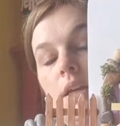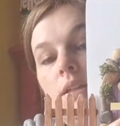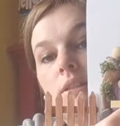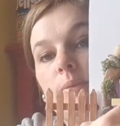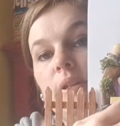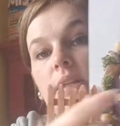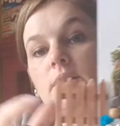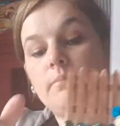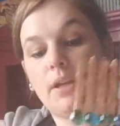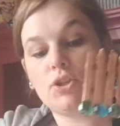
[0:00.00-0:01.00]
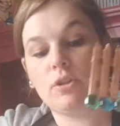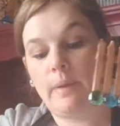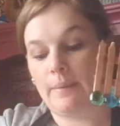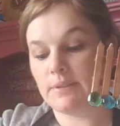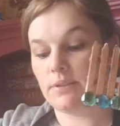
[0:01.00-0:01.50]
So we need to measure a
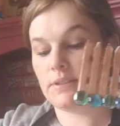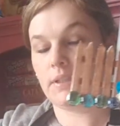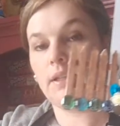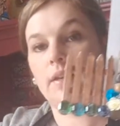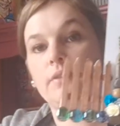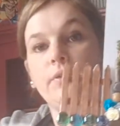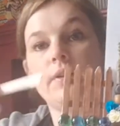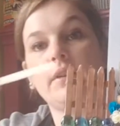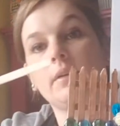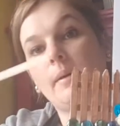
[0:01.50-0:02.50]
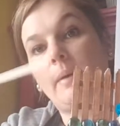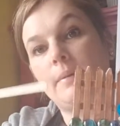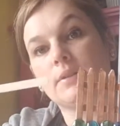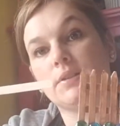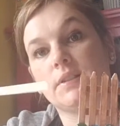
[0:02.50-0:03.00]
popsicle stick, and the fun thing about
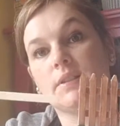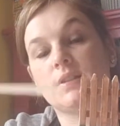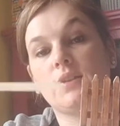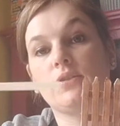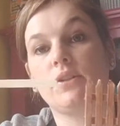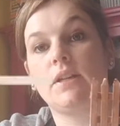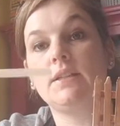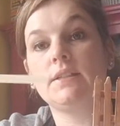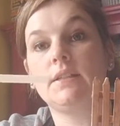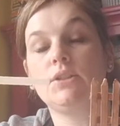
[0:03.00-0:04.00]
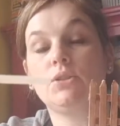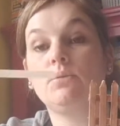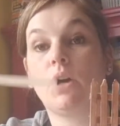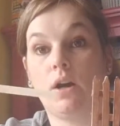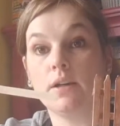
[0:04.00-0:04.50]
popsicle sticks is that they're easy to
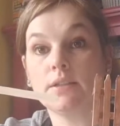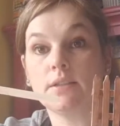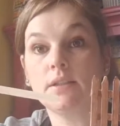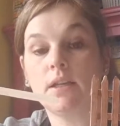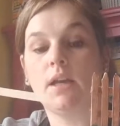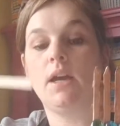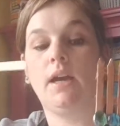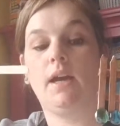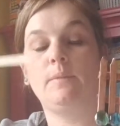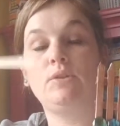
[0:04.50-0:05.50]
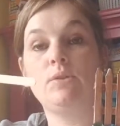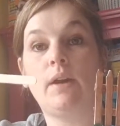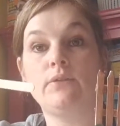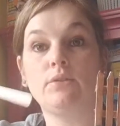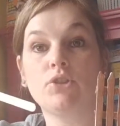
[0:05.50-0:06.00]
cut. You do
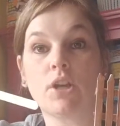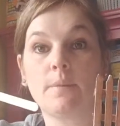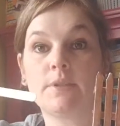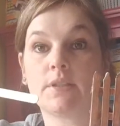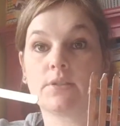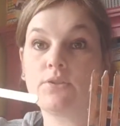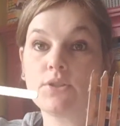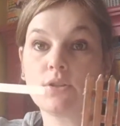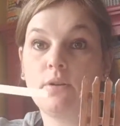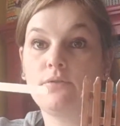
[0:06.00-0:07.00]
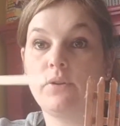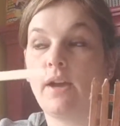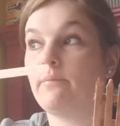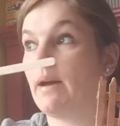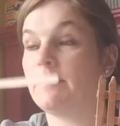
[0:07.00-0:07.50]
have to use sharp scissors, so if you
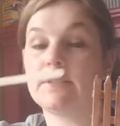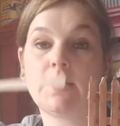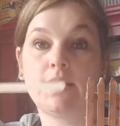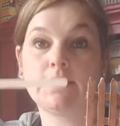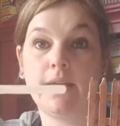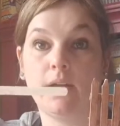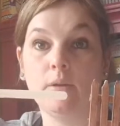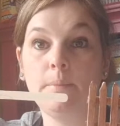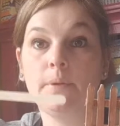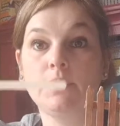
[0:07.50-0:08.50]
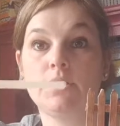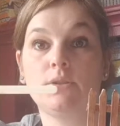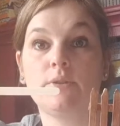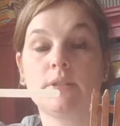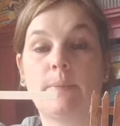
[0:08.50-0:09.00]
have mom's and dad's help to
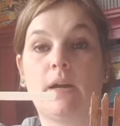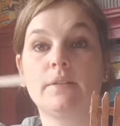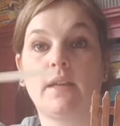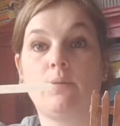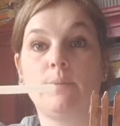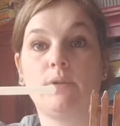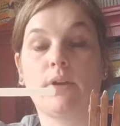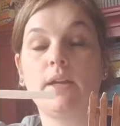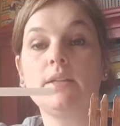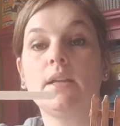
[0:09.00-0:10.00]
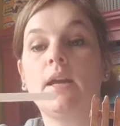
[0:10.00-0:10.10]
do this part, that would be great.